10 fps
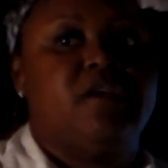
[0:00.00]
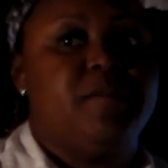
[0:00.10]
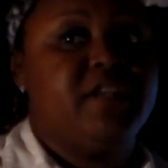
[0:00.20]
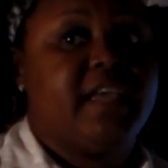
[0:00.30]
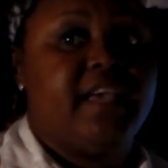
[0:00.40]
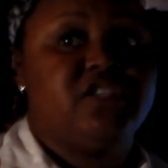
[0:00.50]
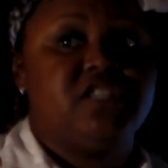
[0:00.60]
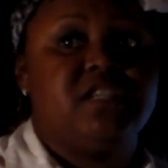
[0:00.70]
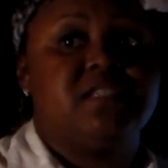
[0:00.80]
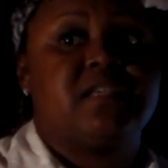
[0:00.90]

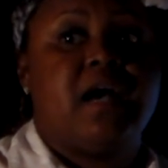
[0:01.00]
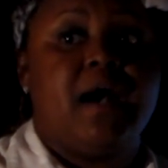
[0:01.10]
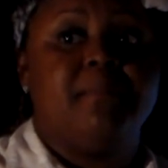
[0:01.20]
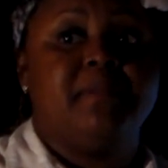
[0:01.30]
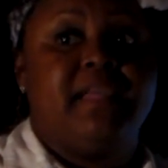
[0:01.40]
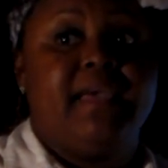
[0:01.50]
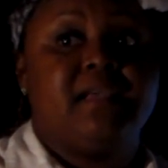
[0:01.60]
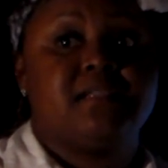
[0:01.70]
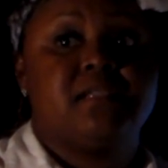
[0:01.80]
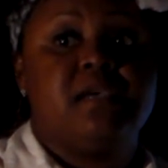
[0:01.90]
Communication is
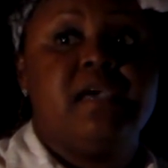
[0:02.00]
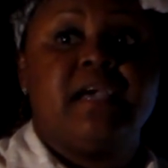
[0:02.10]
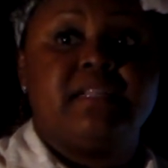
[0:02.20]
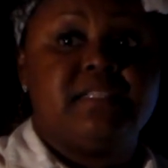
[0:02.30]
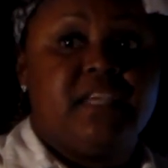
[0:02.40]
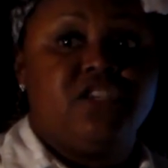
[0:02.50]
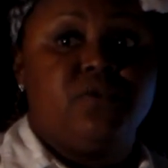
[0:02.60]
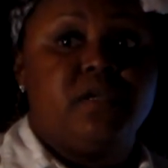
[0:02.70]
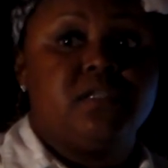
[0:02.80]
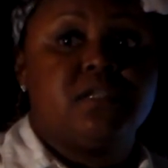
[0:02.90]
complex,
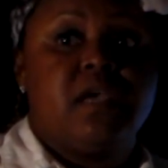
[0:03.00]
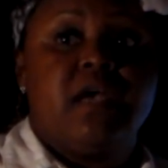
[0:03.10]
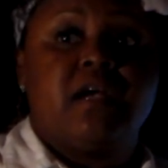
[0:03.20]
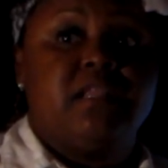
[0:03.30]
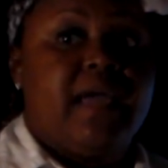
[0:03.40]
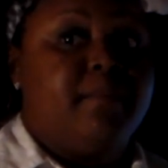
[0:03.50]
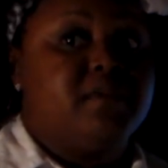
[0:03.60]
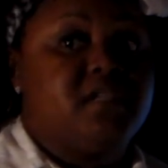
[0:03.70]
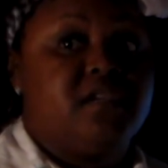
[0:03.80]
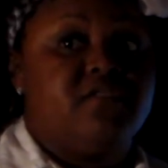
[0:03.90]
continuous,
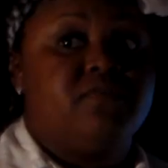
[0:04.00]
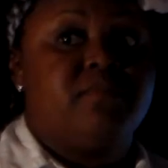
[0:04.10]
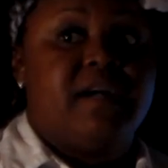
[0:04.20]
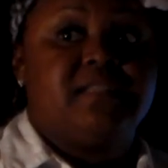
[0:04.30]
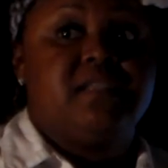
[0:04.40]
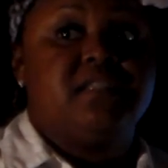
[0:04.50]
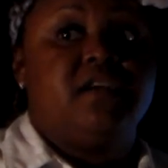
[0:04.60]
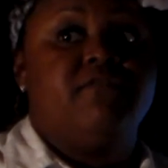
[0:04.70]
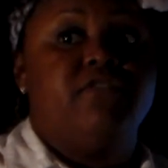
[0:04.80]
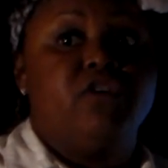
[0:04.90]
collaborative process
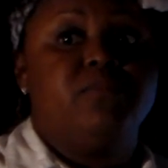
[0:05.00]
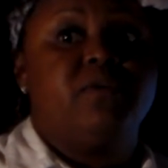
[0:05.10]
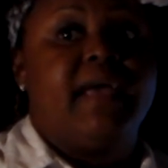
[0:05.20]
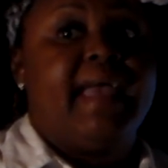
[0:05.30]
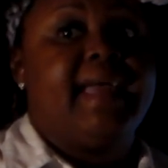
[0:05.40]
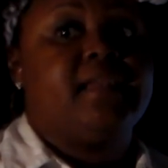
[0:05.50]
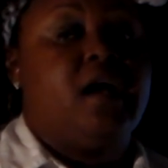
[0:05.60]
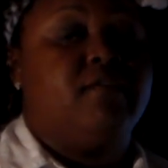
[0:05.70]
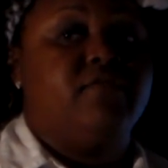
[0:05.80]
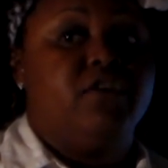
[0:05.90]
of verbal and
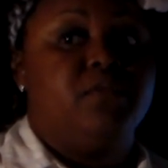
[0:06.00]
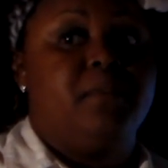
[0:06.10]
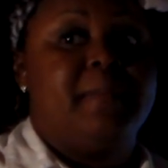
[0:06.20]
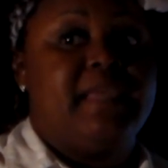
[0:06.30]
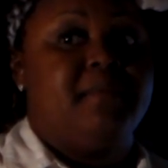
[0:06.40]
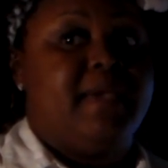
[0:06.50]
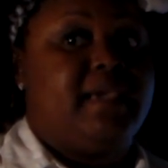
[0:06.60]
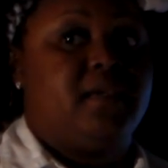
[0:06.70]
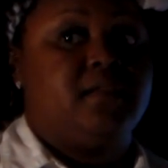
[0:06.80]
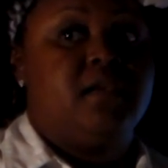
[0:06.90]
nonverbal meaning
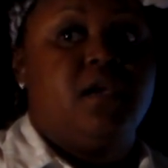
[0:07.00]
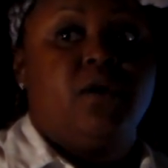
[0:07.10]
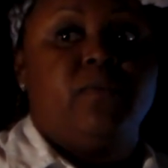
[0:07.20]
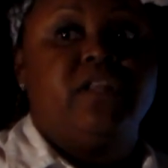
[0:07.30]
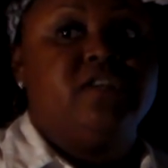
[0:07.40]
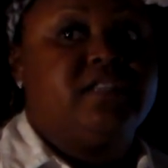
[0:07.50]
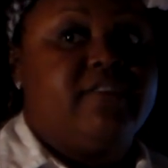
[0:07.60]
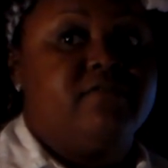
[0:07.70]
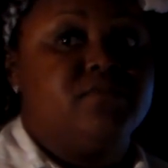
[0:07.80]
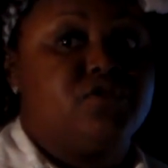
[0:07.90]
making. We learned
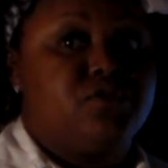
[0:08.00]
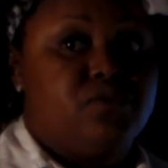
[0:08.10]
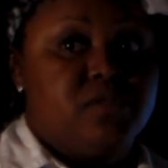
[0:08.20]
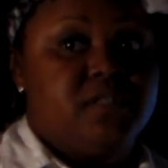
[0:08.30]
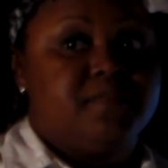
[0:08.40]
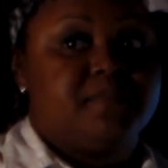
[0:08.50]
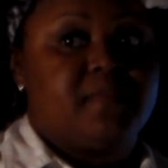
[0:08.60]
that from Stewart.